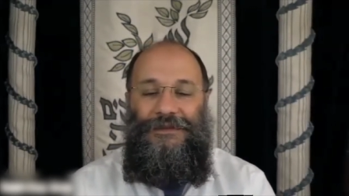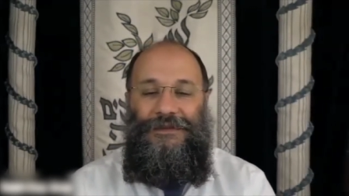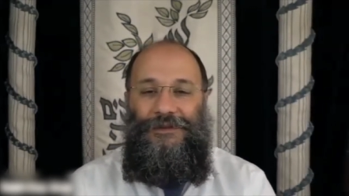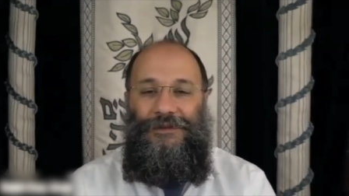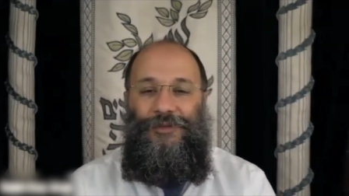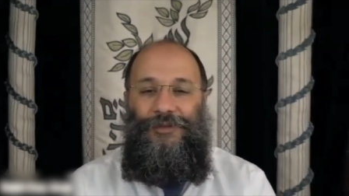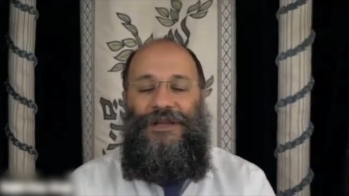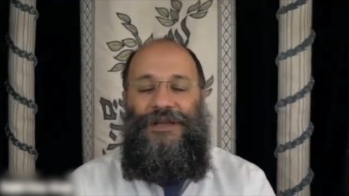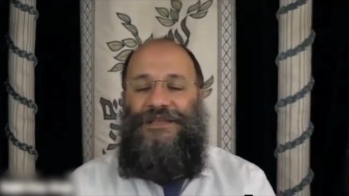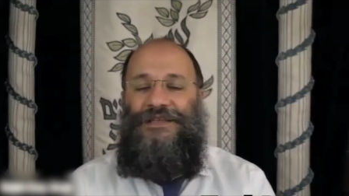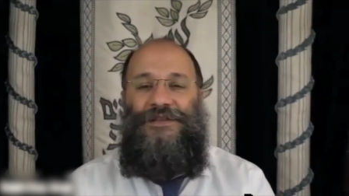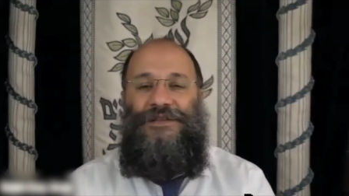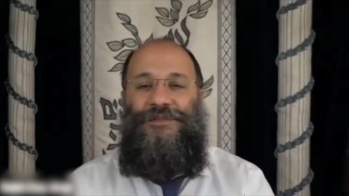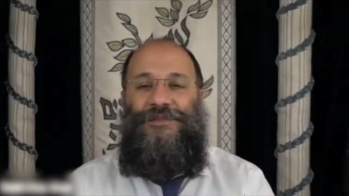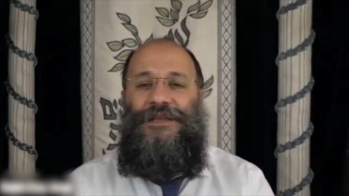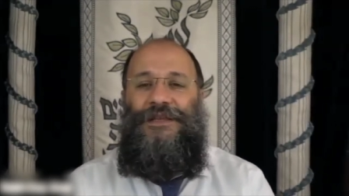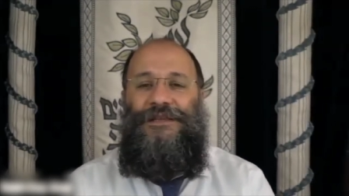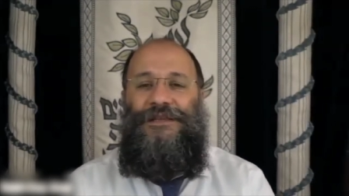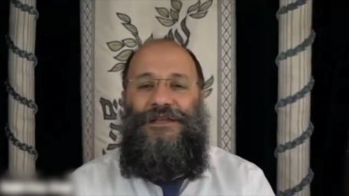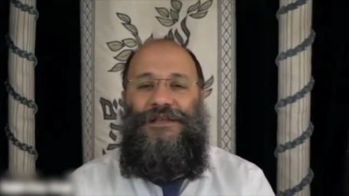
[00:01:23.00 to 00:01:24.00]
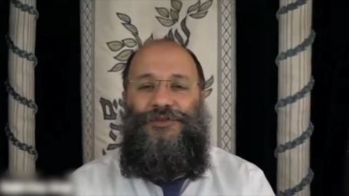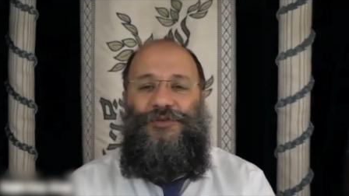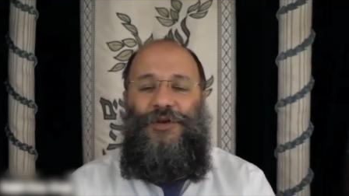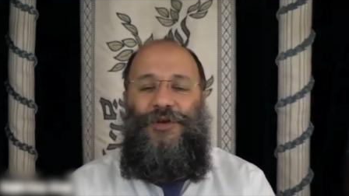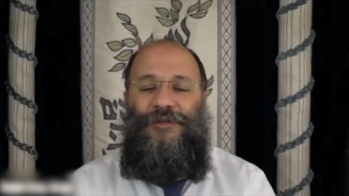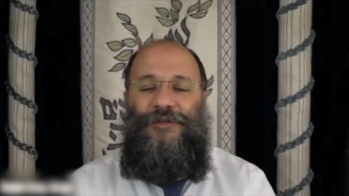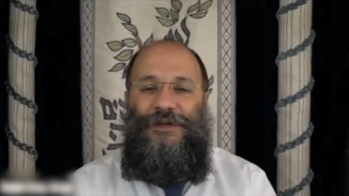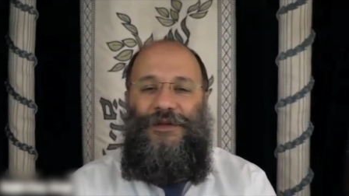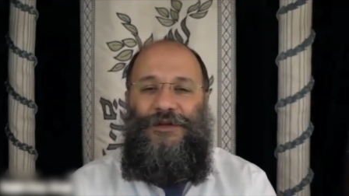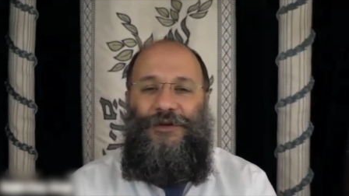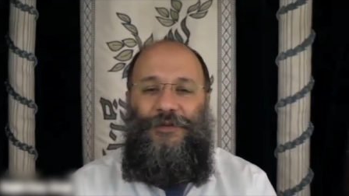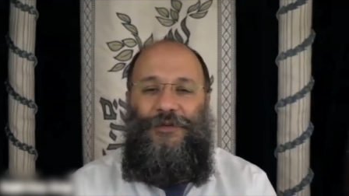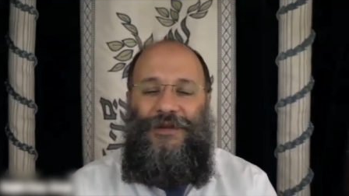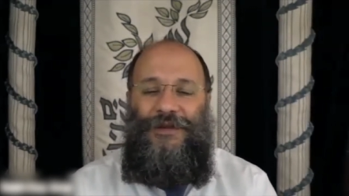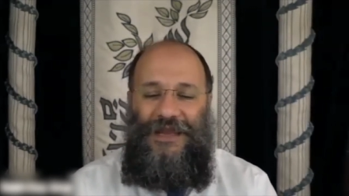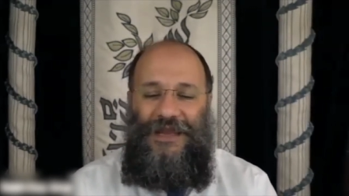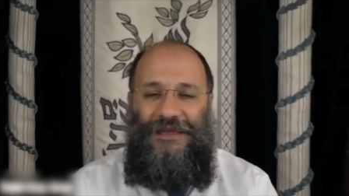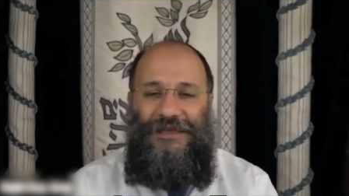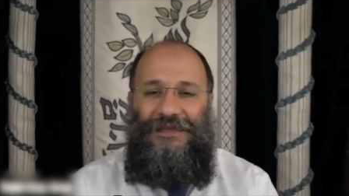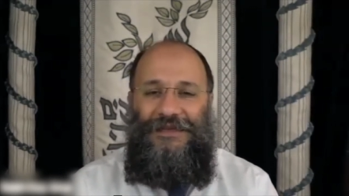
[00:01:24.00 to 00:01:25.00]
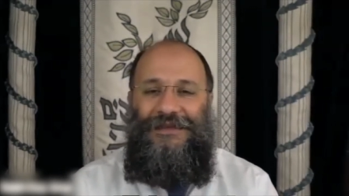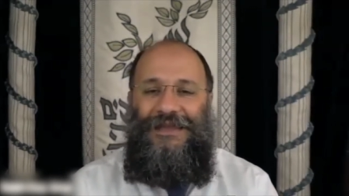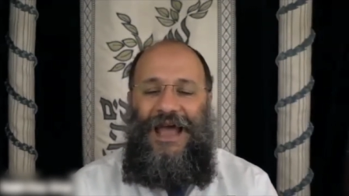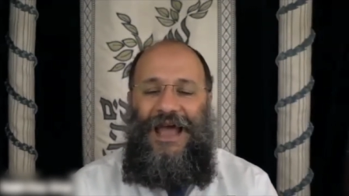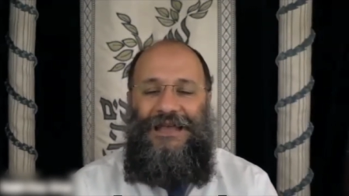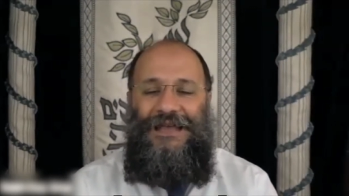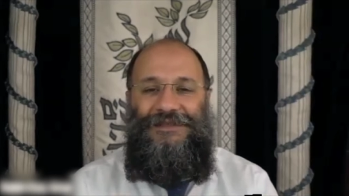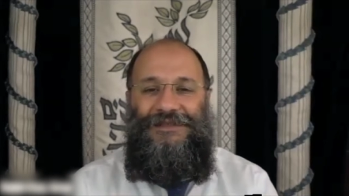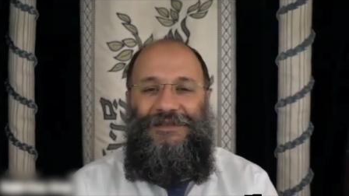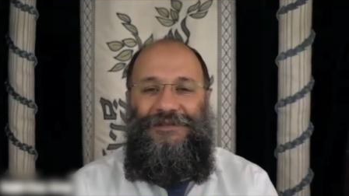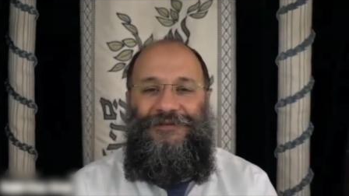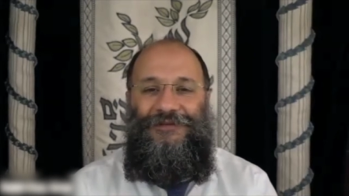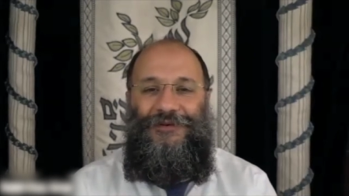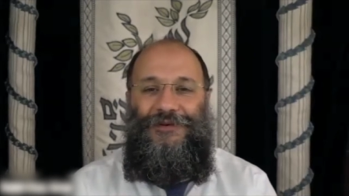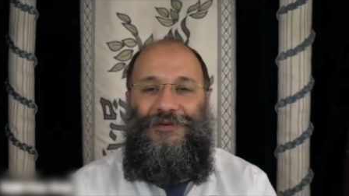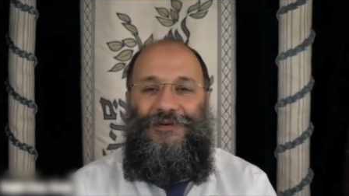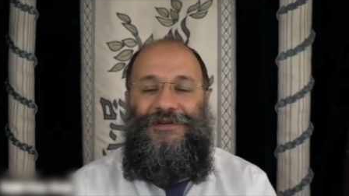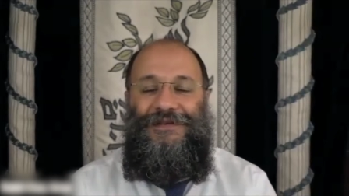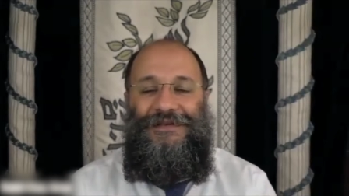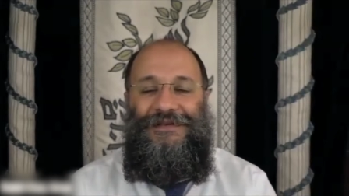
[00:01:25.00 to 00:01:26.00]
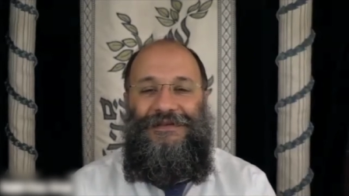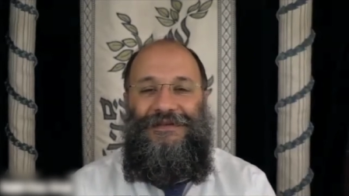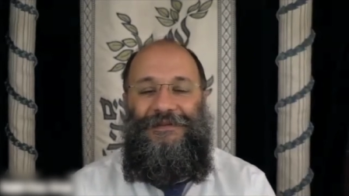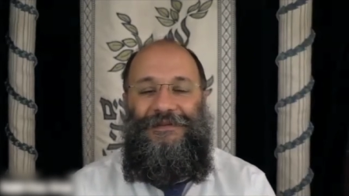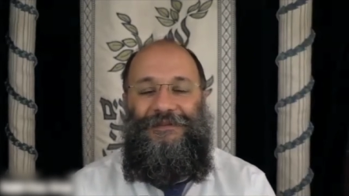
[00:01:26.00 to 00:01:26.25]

What does it mean that you have been created last and first?